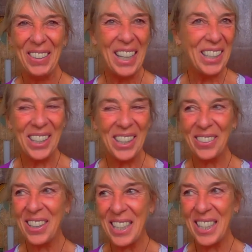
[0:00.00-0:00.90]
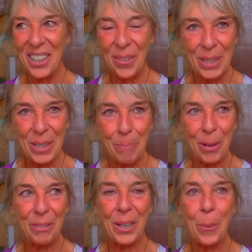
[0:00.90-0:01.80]
Children still respond
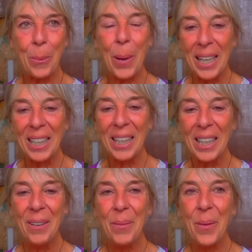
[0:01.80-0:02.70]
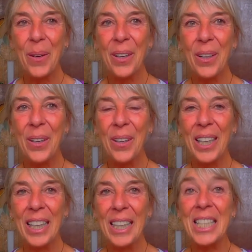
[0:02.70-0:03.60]
very well,
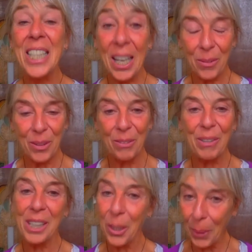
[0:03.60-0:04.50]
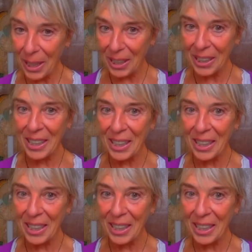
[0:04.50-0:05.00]
in general, very quickly in